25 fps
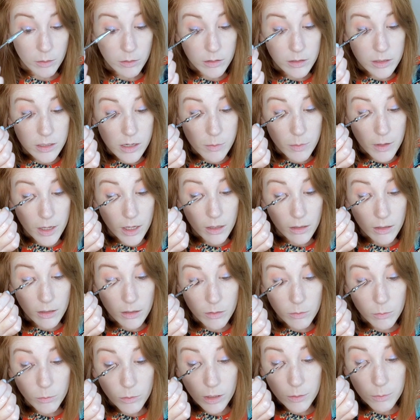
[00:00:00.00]
to be a
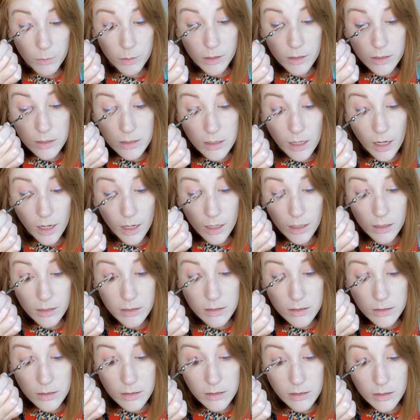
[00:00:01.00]
little more
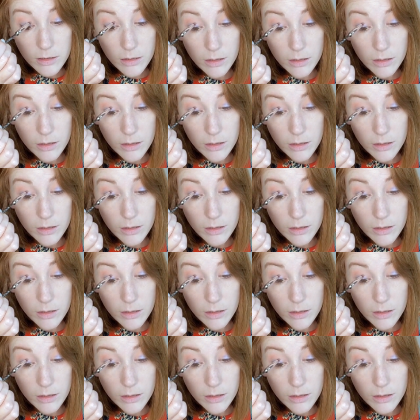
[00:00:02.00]
precise.